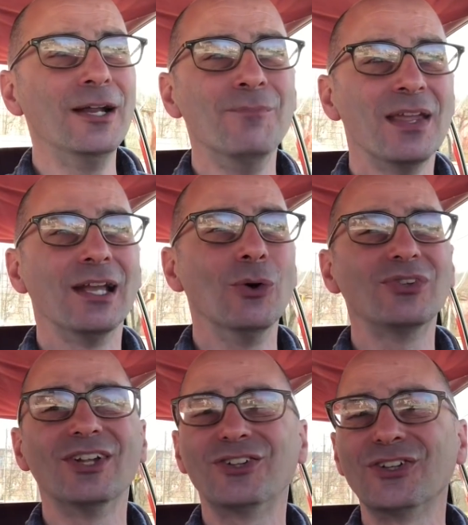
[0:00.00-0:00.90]
it was
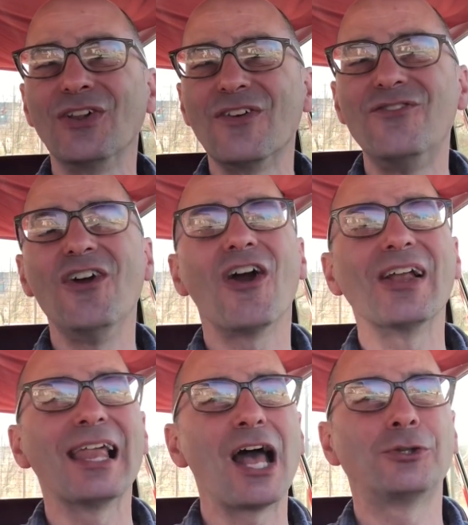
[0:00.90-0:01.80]
listed on the very
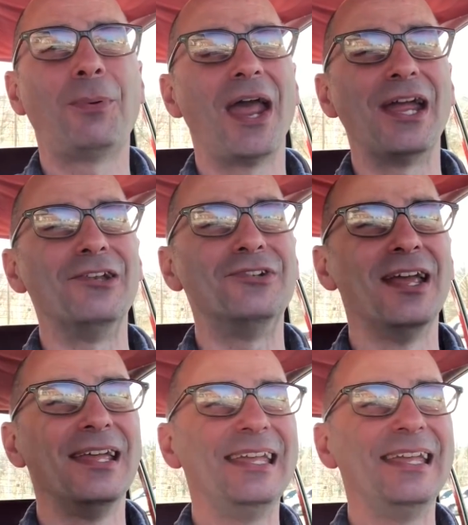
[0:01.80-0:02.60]
last page,